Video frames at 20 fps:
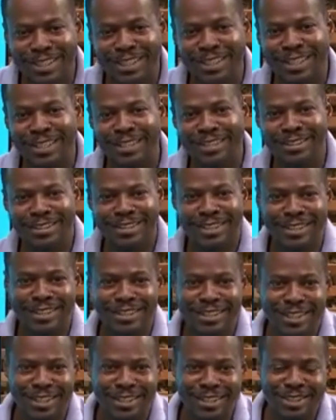a death
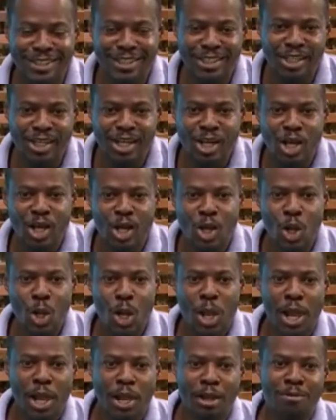sentence.
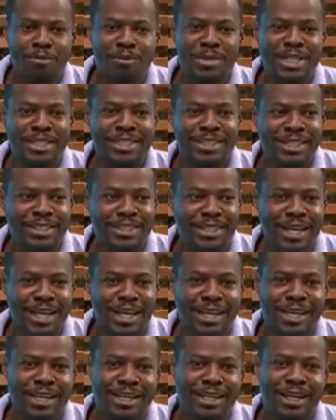It's just
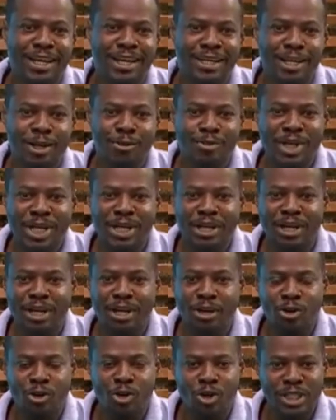like any other
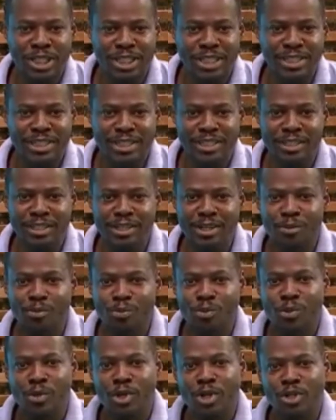medical condition.
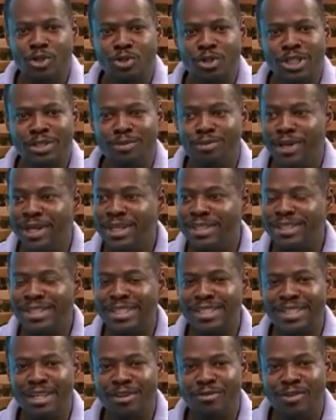Treatment
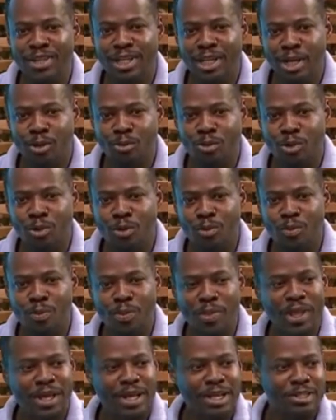is available.
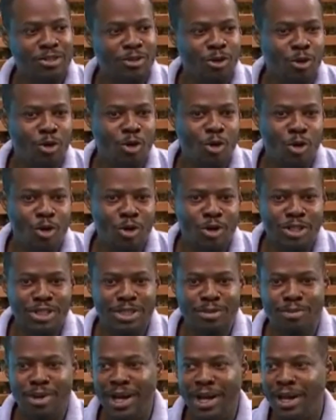It's not
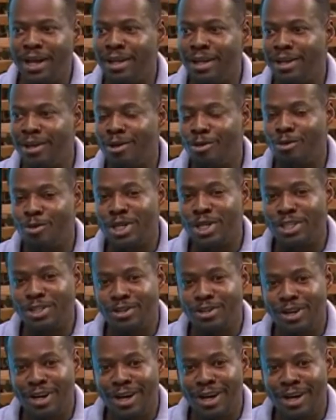caused by
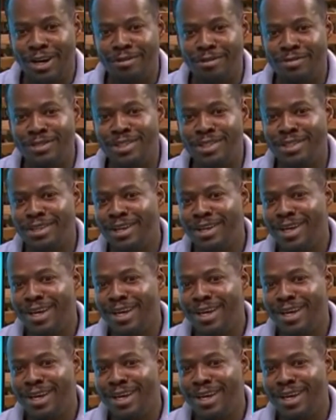witchcraft,